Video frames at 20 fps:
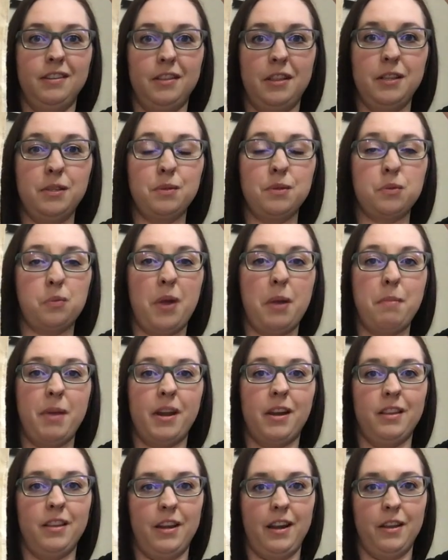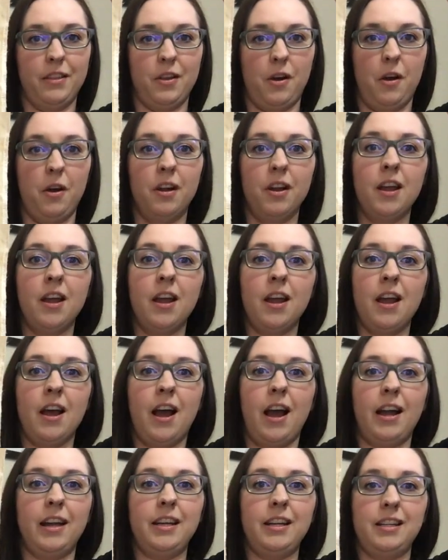This was way bigger than I thought.
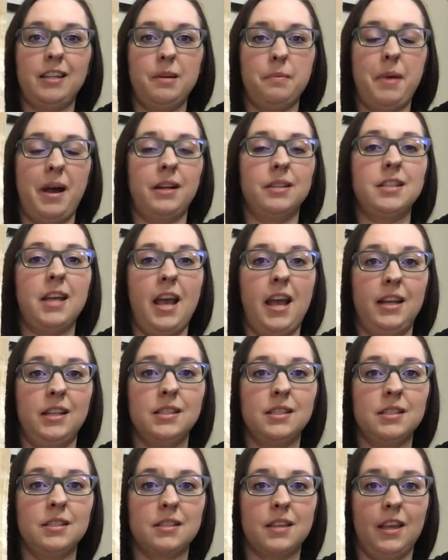I needed about 10